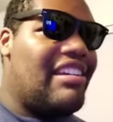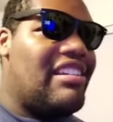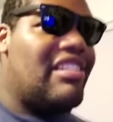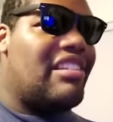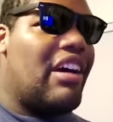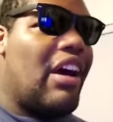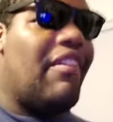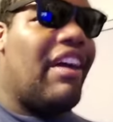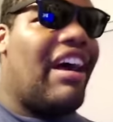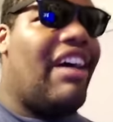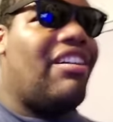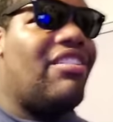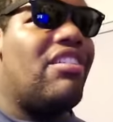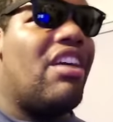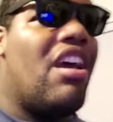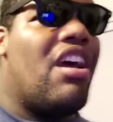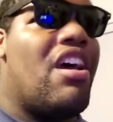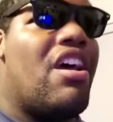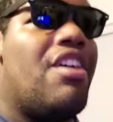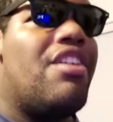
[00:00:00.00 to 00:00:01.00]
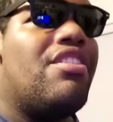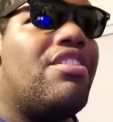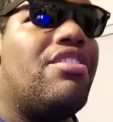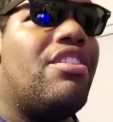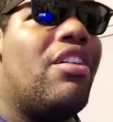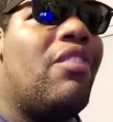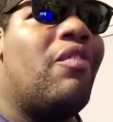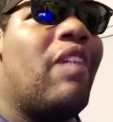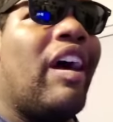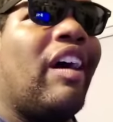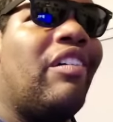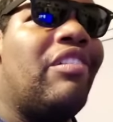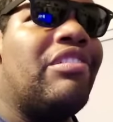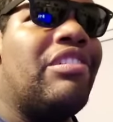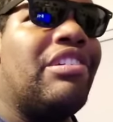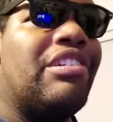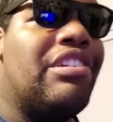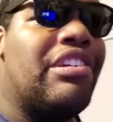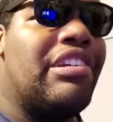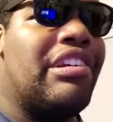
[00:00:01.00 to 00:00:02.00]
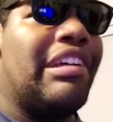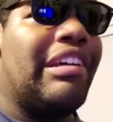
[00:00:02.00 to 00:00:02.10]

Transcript: this around, around,